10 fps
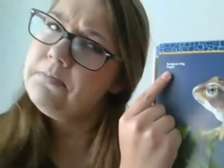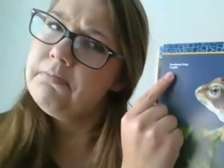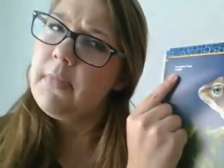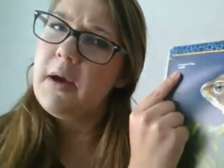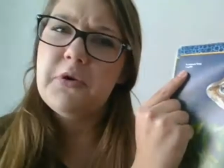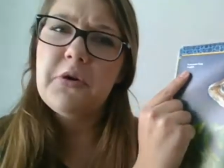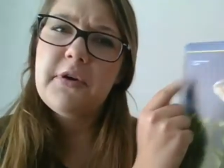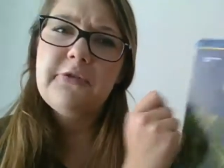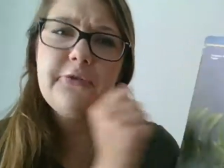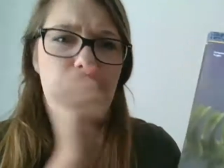I wonder
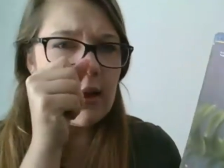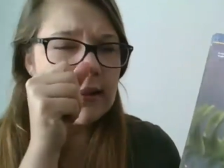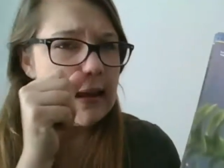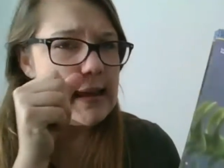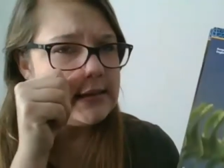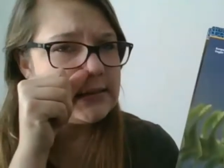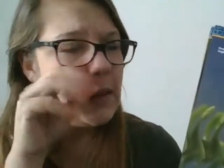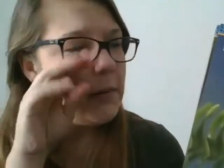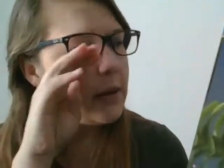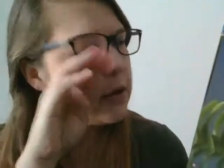what a froglet is.
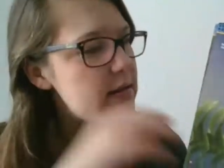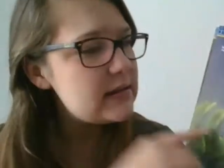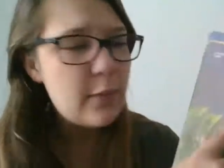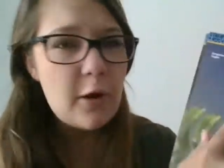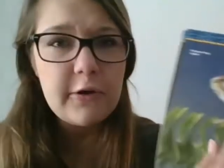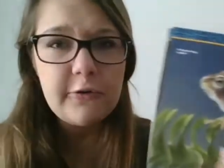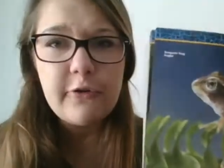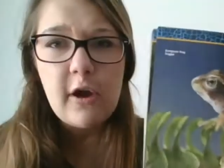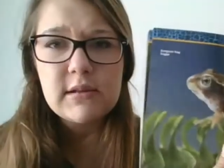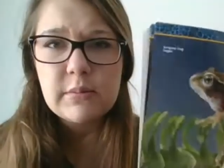Maybe they're the smaller
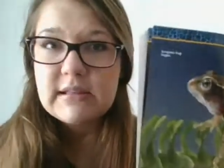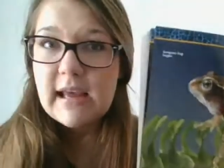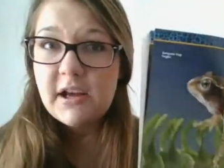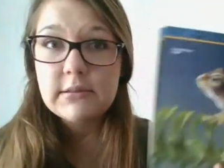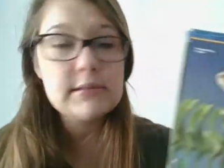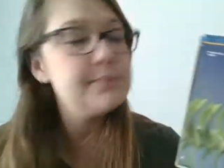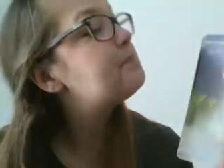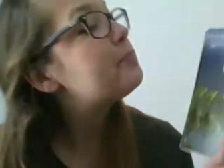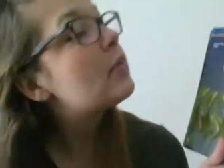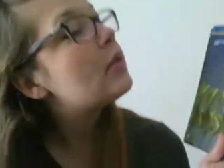frogs with tails.
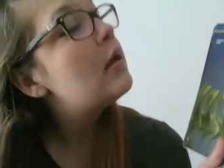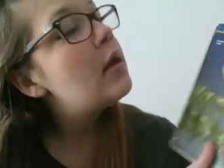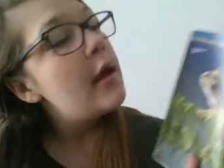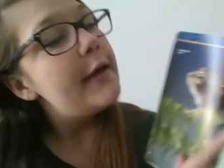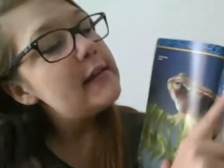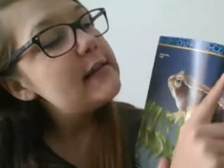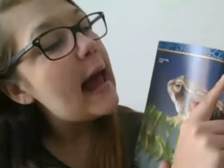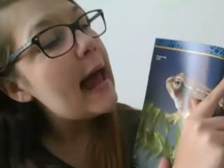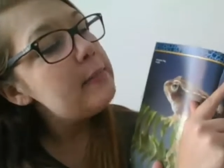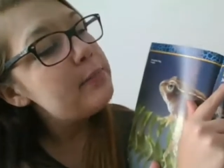The
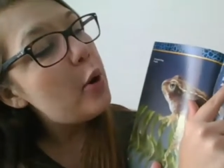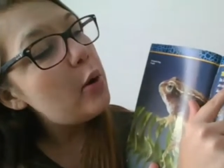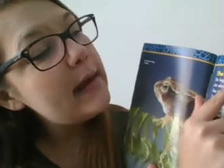tadpole